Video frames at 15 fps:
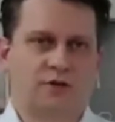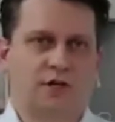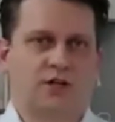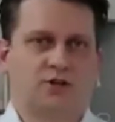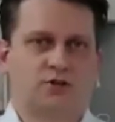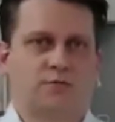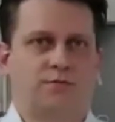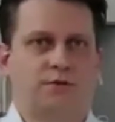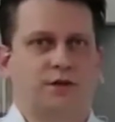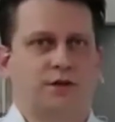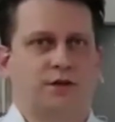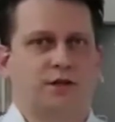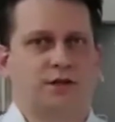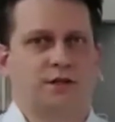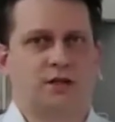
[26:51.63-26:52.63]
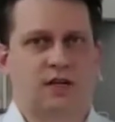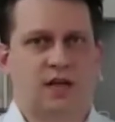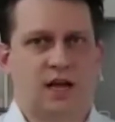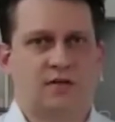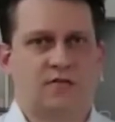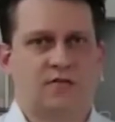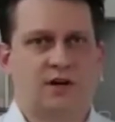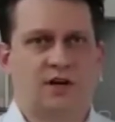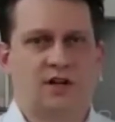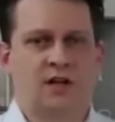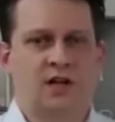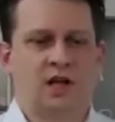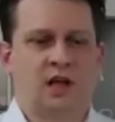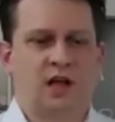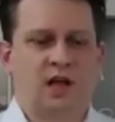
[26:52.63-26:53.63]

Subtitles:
the actual part against the CAD file.